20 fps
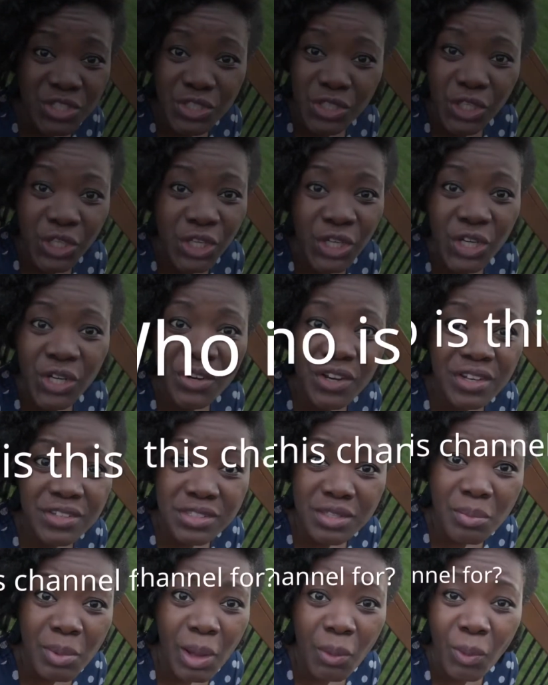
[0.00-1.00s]
time to
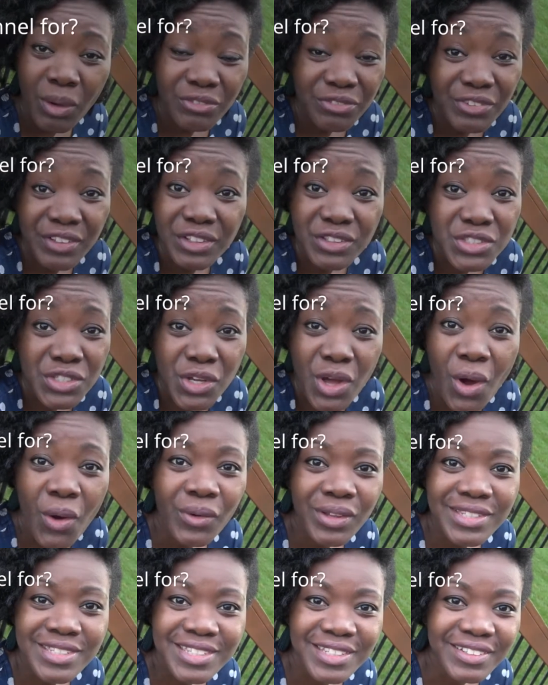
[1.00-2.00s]
learn how things
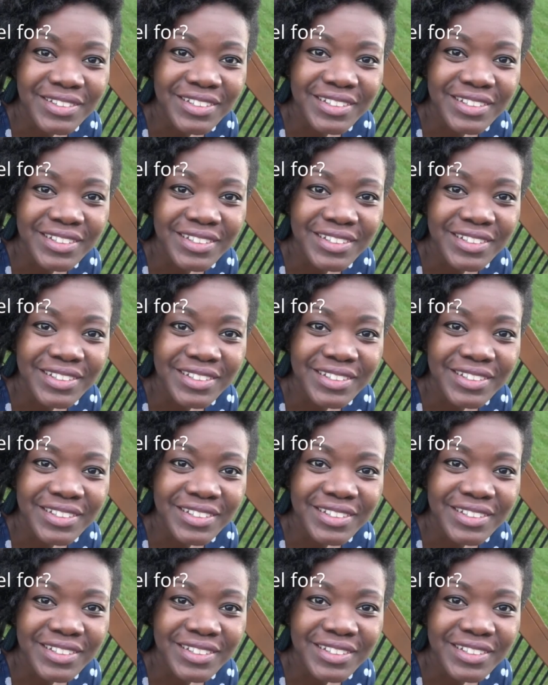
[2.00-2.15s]
work.